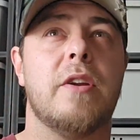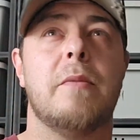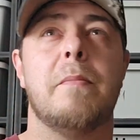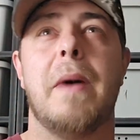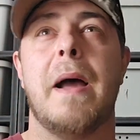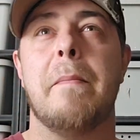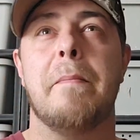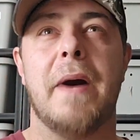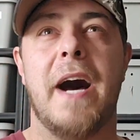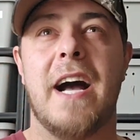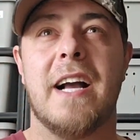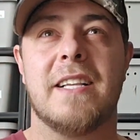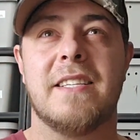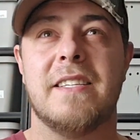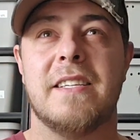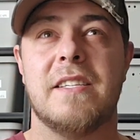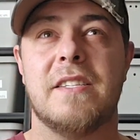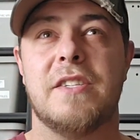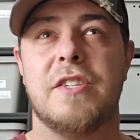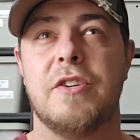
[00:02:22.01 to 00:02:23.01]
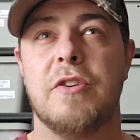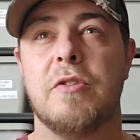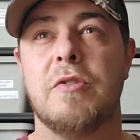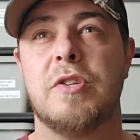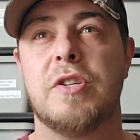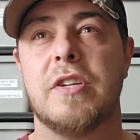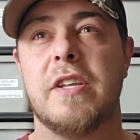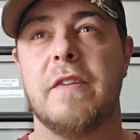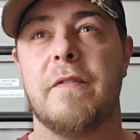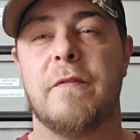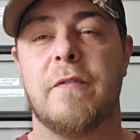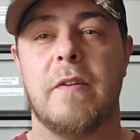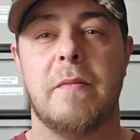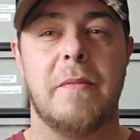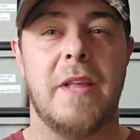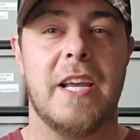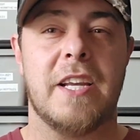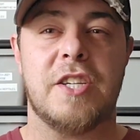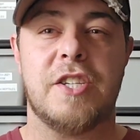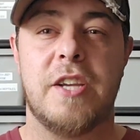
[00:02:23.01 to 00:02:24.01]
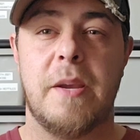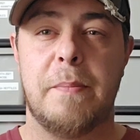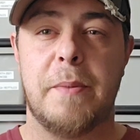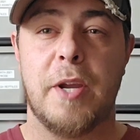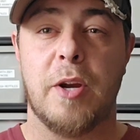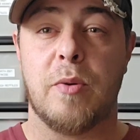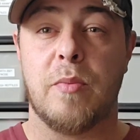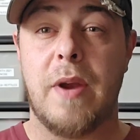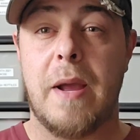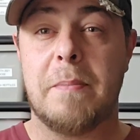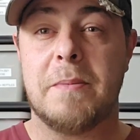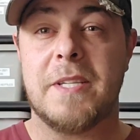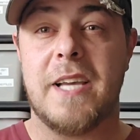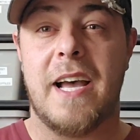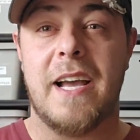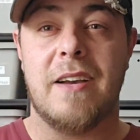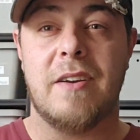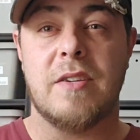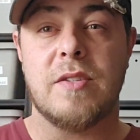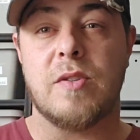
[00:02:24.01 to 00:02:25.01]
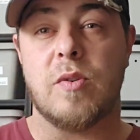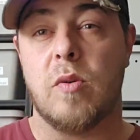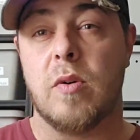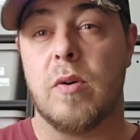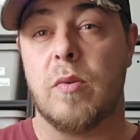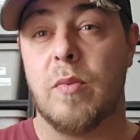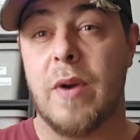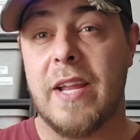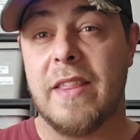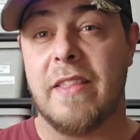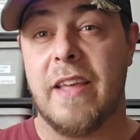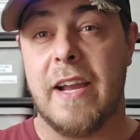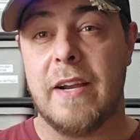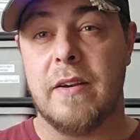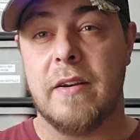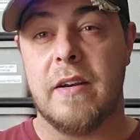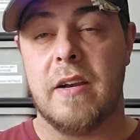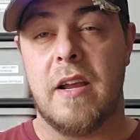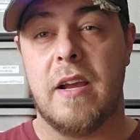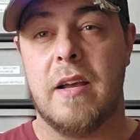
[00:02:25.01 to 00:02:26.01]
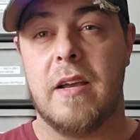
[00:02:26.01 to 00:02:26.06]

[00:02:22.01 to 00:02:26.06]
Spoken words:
my boxes usually from like Ship Your Reptiles or Redline